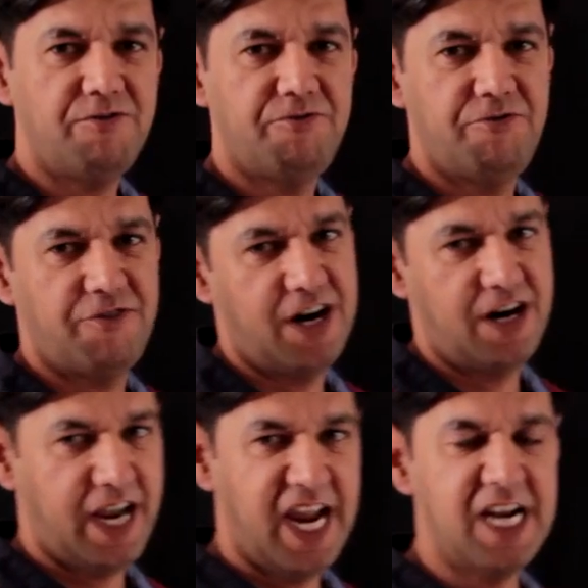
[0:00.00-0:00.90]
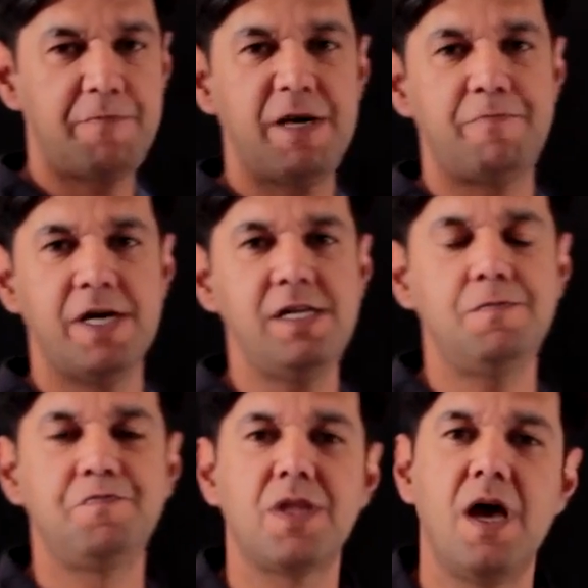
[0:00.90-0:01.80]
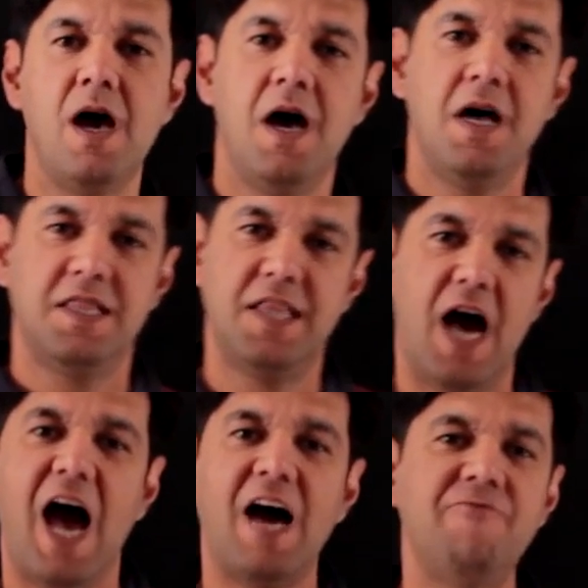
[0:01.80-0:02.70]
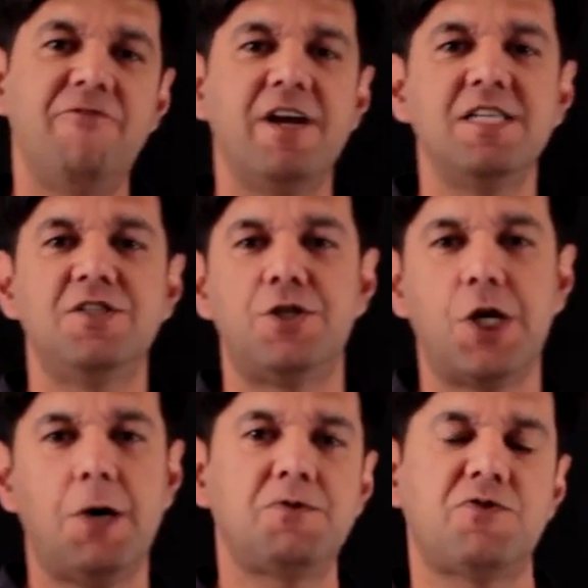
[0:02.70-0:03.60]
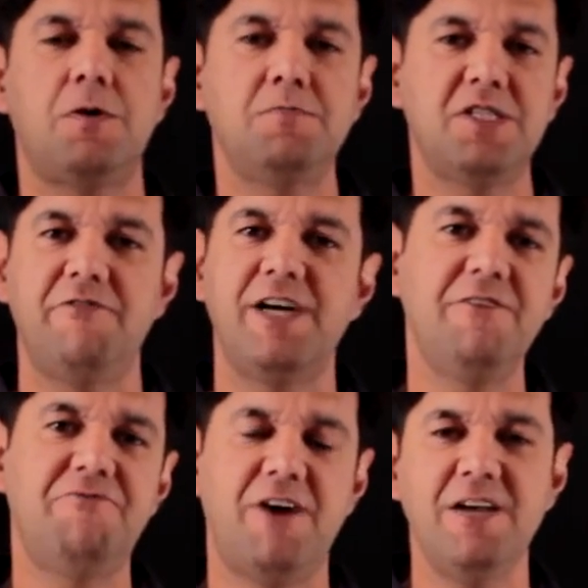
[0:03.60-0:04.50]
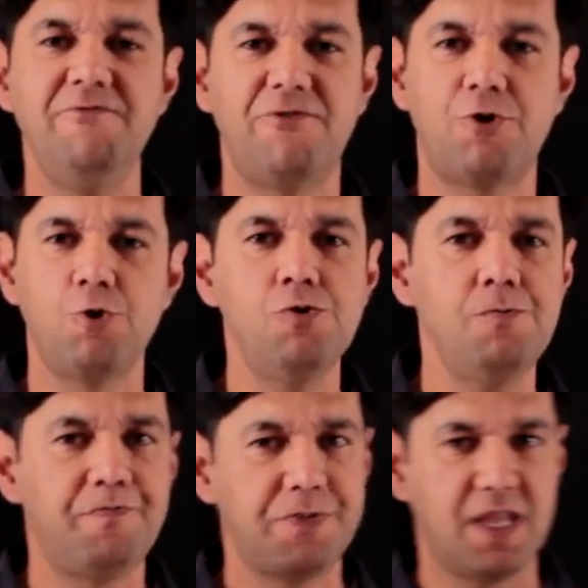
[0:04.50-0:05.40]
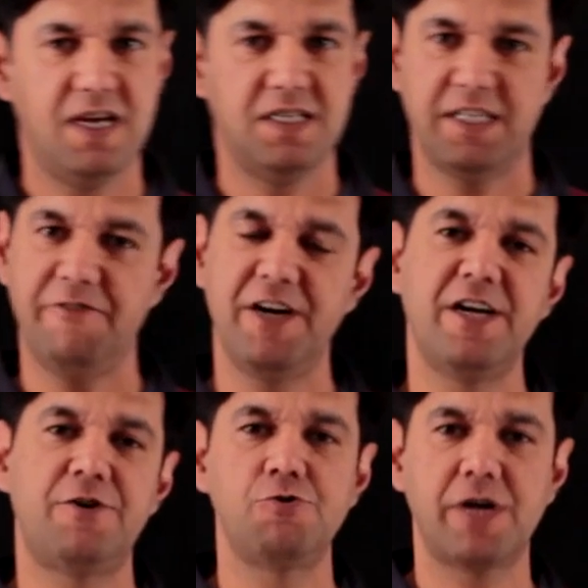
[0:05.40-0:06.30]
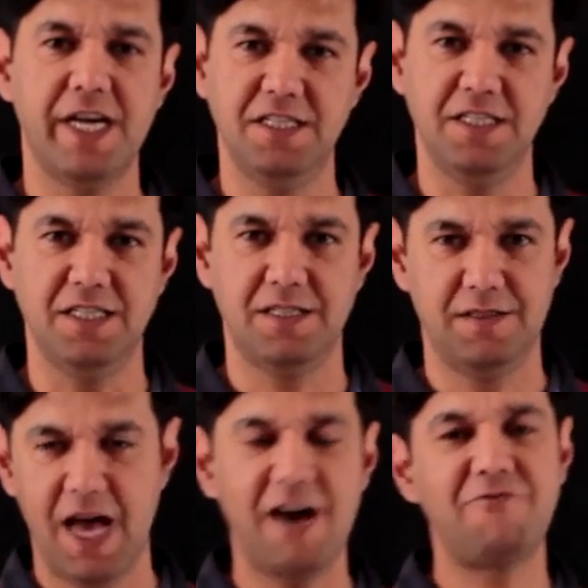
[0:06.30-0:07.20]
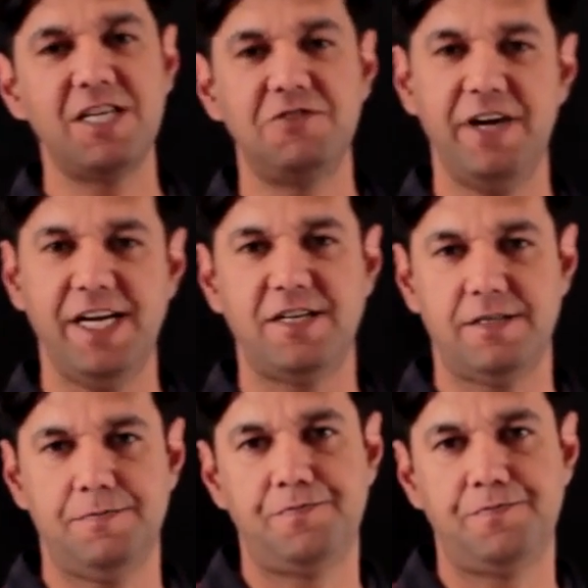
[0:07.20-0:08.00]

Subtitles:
of 8 people, the average drops from 75 to 72 kgs, the average weight.